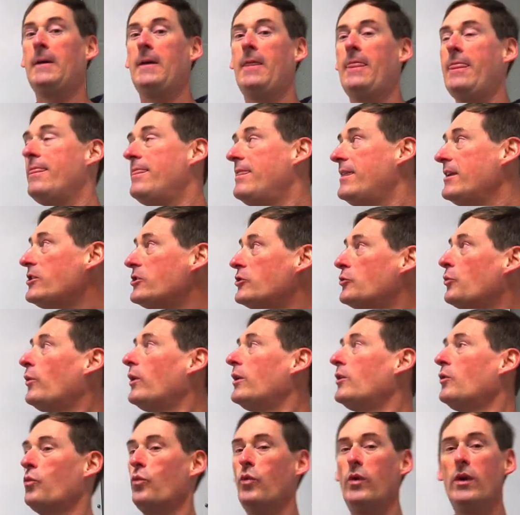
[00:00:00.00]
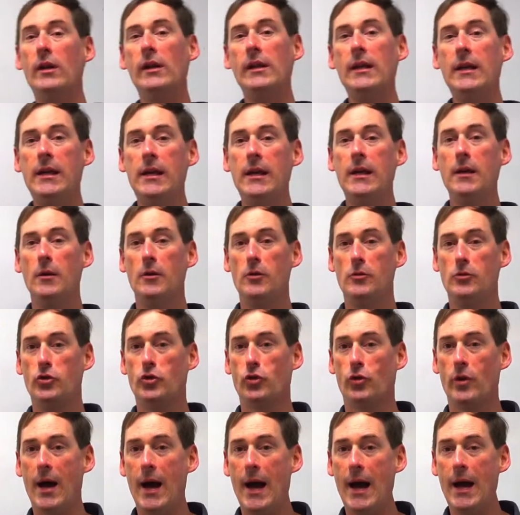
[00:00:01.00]
This one really
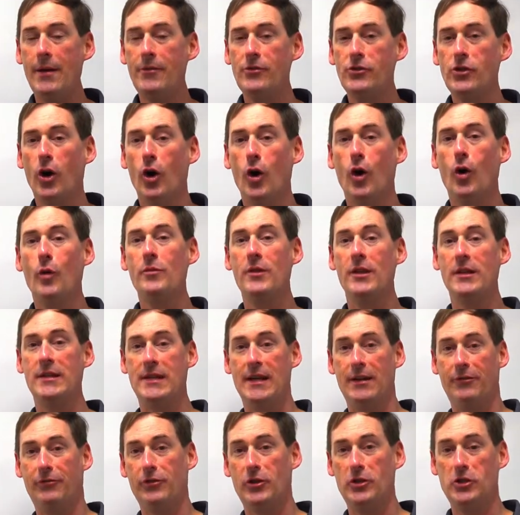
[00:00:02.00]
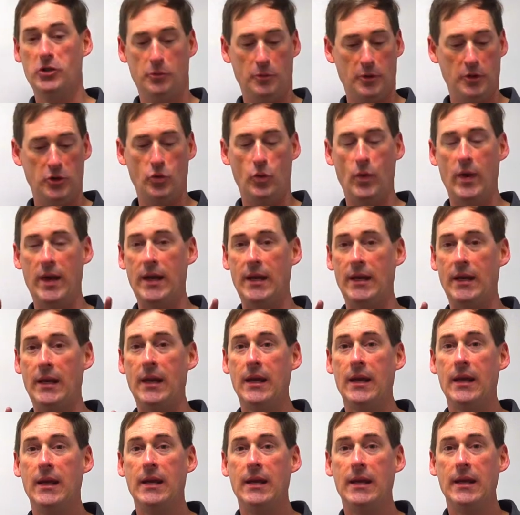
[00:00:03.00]
drives home the difference
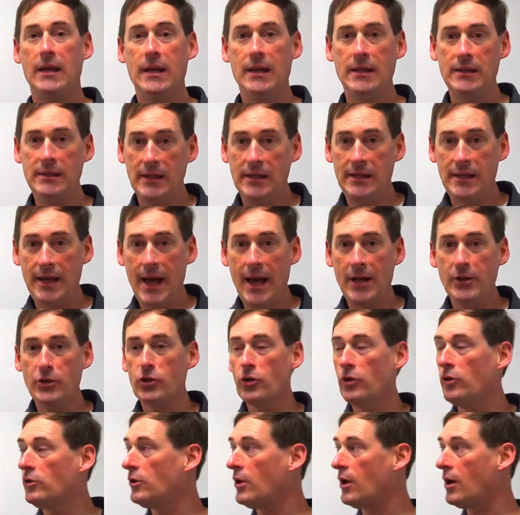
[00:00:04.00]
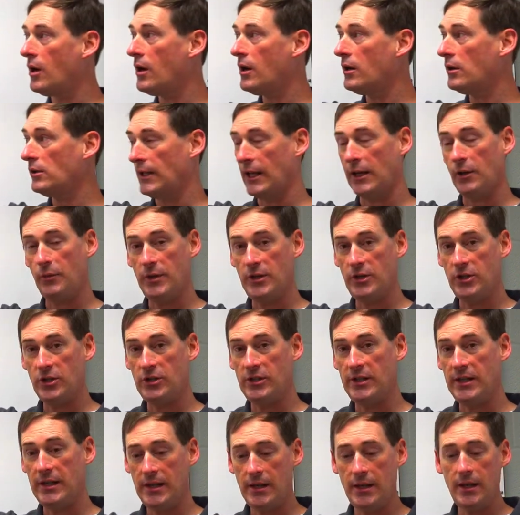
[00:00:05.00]
between is it natural log like we
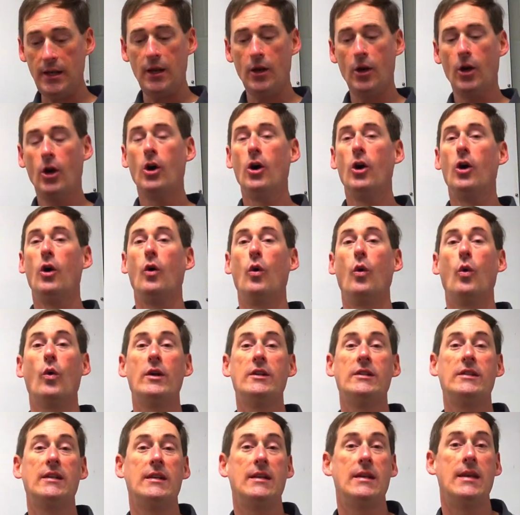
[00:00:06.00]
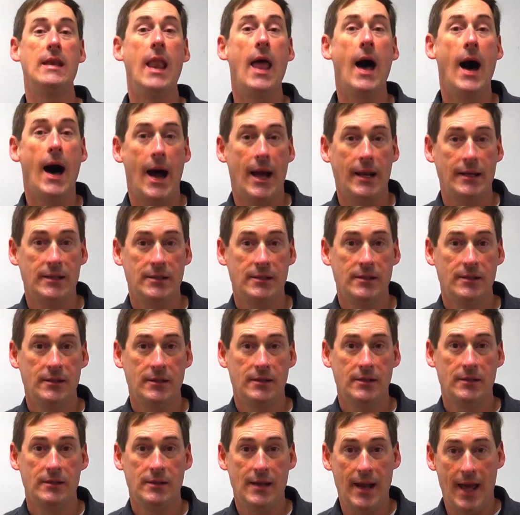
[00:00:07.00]
just did, or is it not
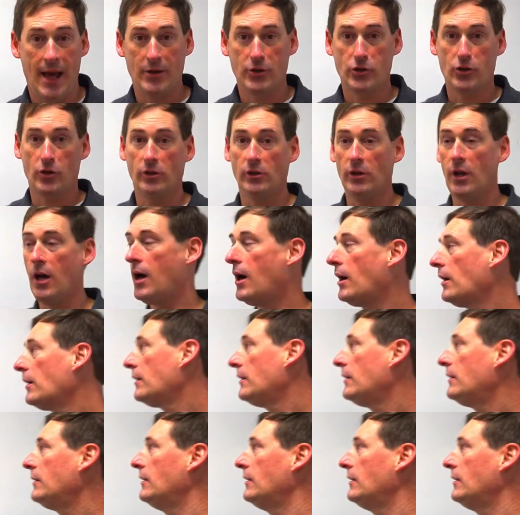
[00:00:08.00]
natural log?